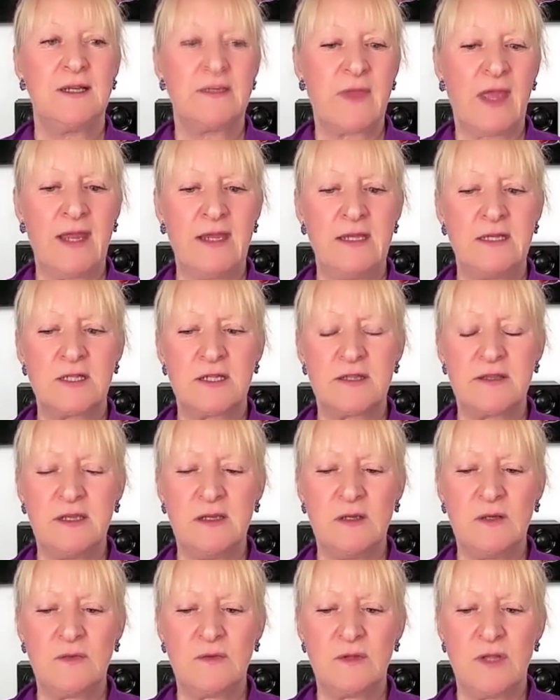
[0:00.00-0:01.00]
And I
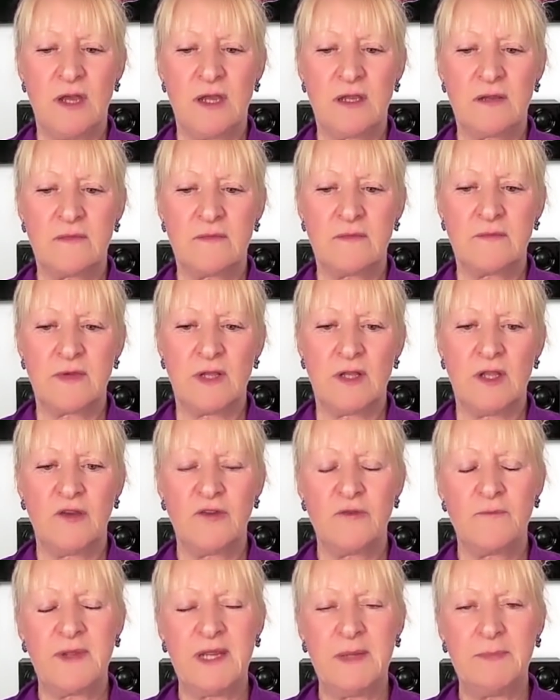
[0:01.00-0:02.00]
think, like a lot
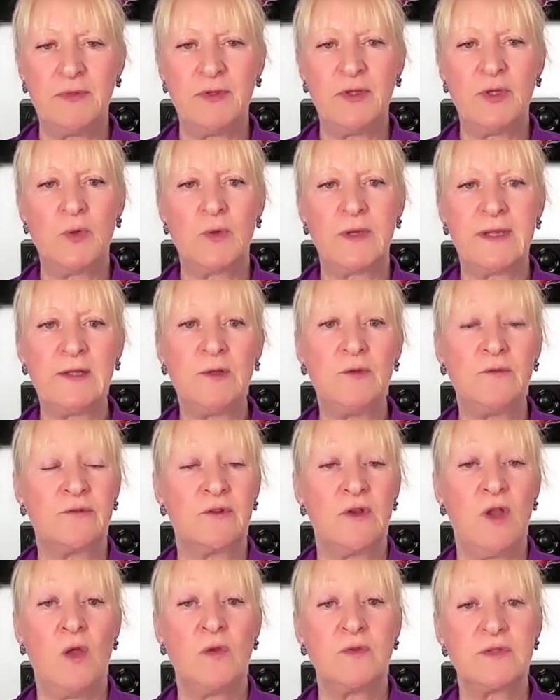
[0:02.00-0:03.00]
of people who are ill for
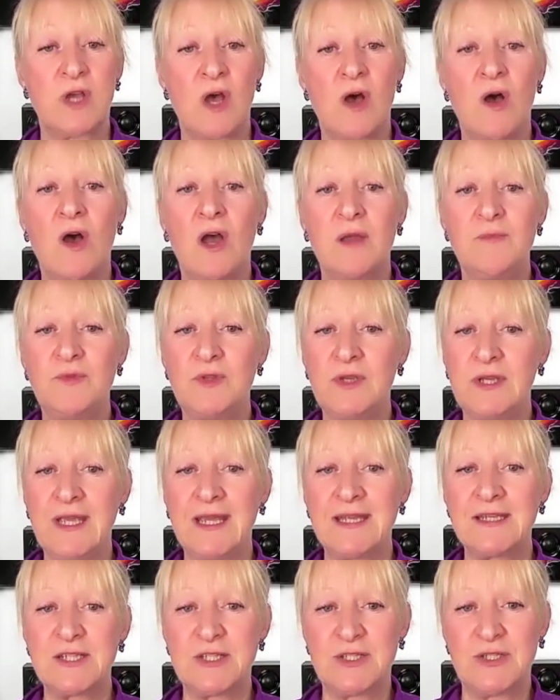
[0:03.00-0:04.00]
a long time, you
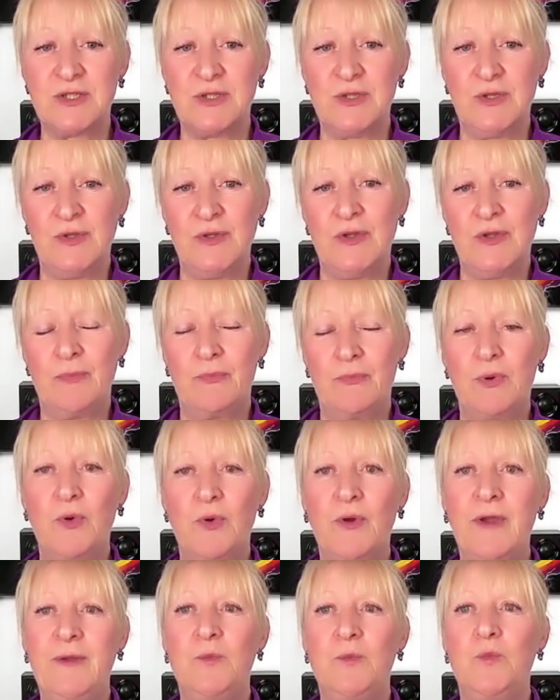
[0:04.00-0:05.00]
get to the
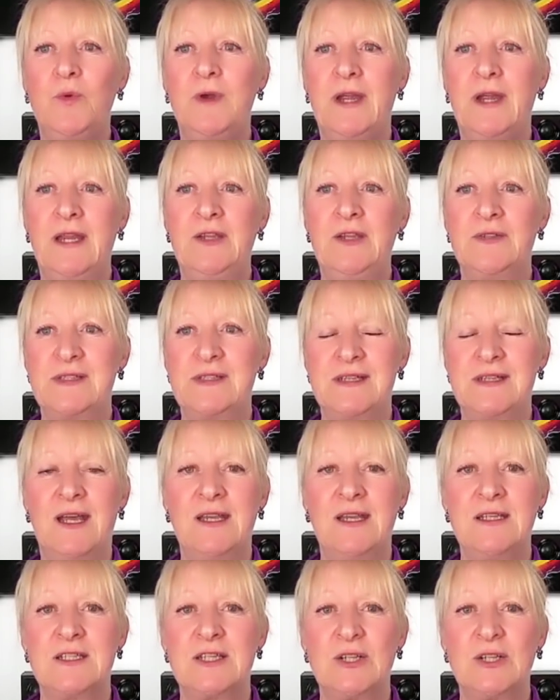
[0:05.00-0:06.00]
point where you're
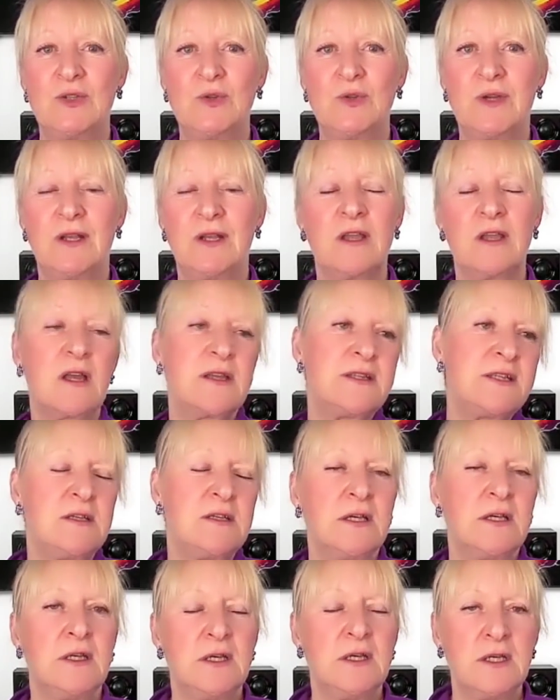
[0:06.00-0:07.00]
starting to look at, like I did
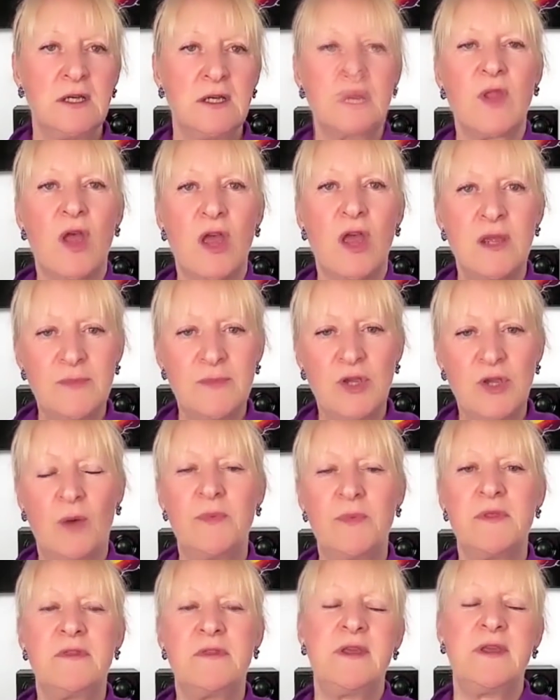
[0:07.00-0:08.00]

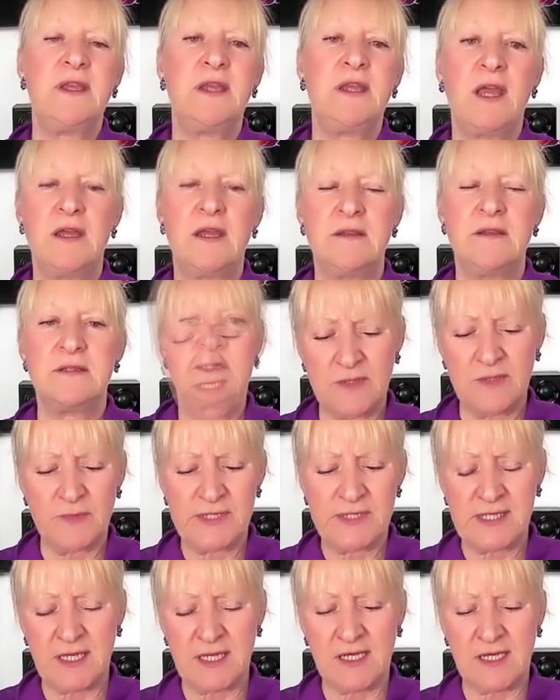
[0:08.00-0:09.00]
homeopathy and
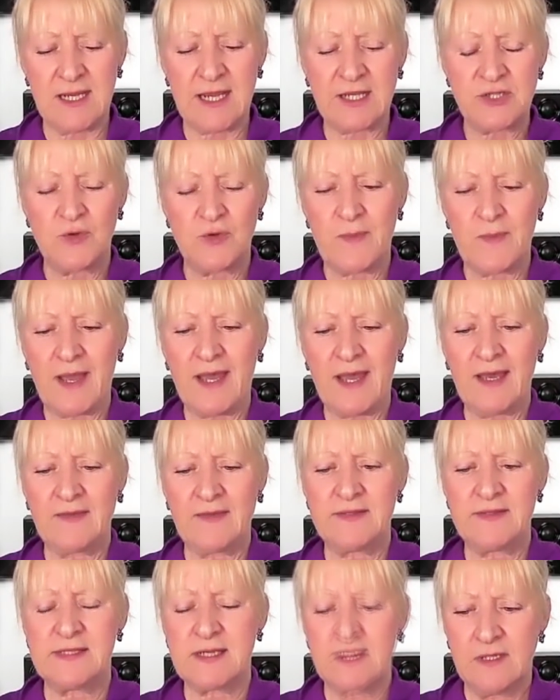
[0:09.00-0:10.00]
was seeing
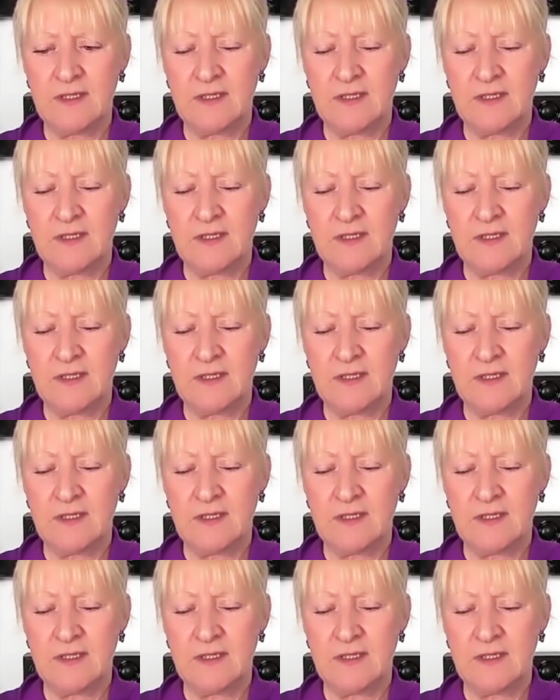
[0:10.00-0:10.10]
naturopaths.